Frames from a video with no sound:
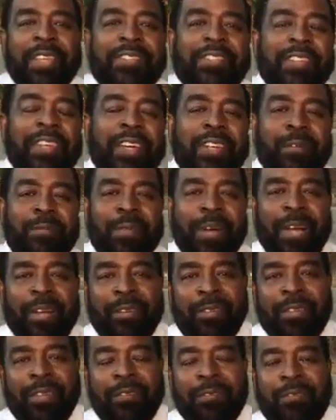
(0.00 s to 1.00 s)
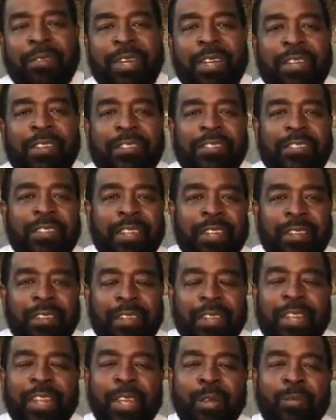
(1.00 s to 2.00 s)
They said about Fred Astaire
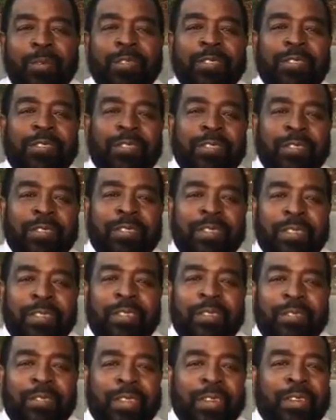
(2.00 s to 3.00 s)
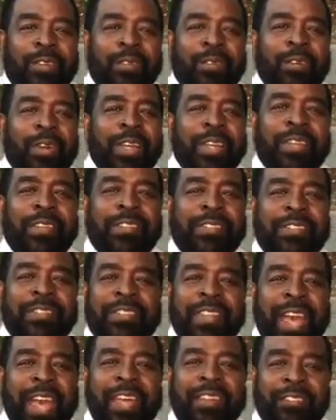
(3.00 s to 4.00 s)
that he was the greatest
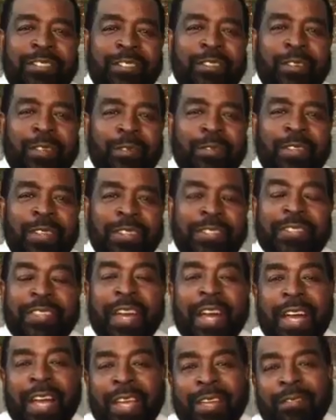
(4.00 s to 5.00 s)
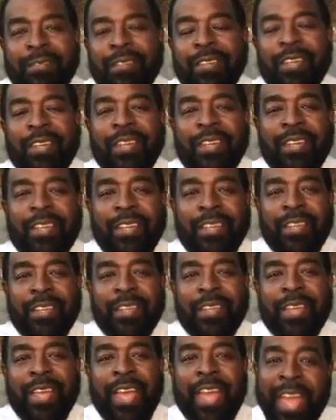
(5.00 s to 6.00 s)
dancer of his time.
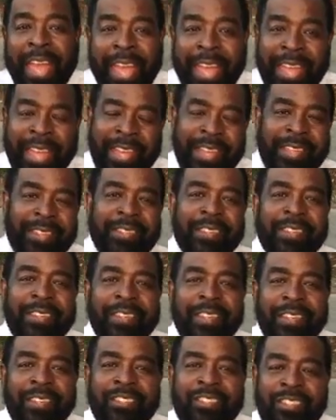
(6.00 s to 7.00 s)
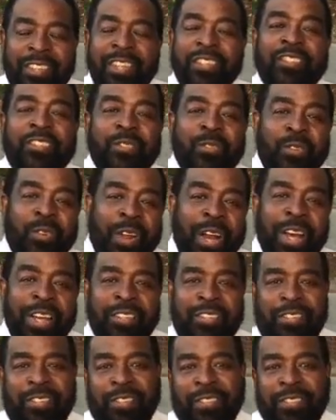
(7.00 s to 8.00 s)
And Ginger
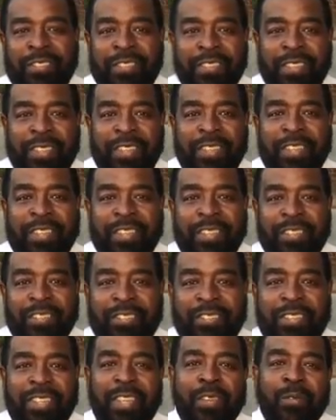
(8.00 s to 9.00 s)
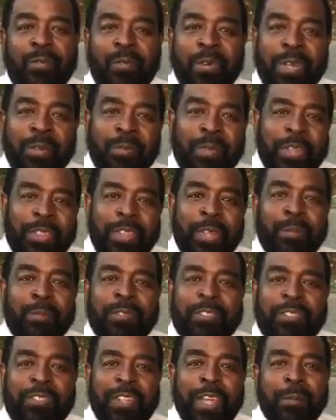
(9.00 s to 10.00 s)
Rogers, she went with him
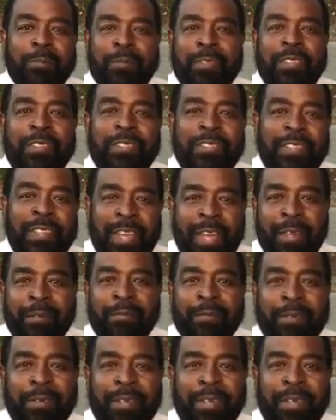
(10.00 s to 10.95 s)
step to step